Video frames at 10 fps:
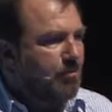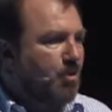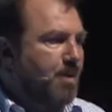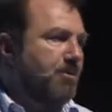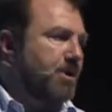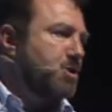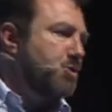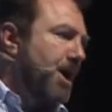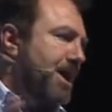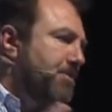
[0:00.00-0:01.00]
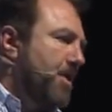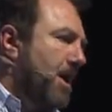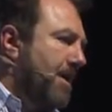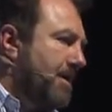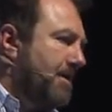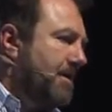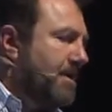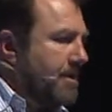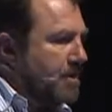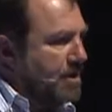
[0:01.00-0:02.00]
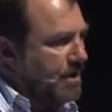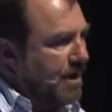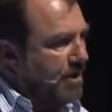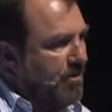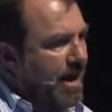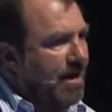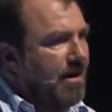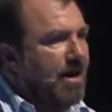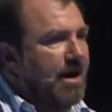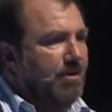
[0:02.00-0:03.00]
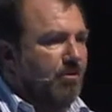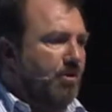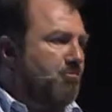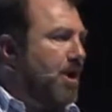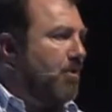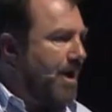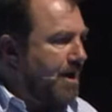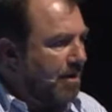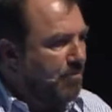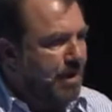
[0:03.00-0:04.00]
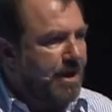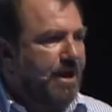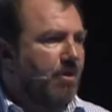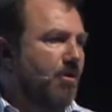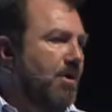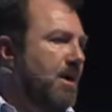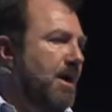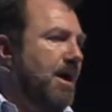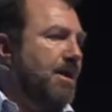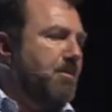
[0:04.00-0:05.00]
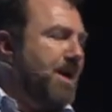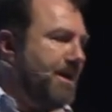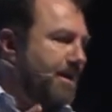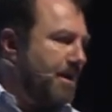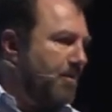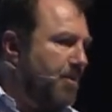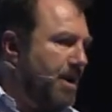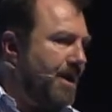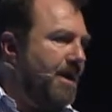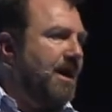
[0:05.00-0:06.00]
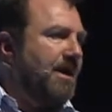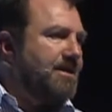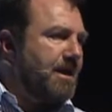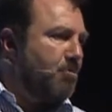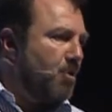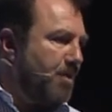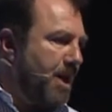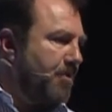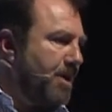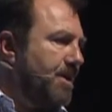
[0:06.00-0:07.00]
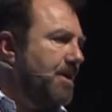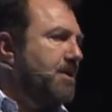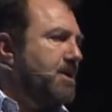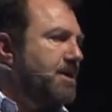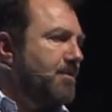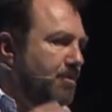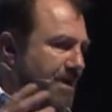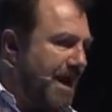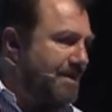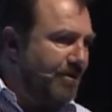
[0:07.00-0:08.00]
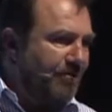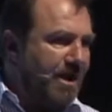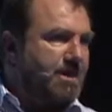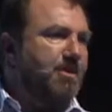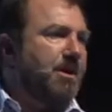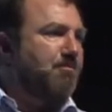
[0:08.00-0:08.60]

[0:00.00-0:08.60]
would be with a trade partner, such as another airline or a railway company or a media company, and some would be with just debt investment and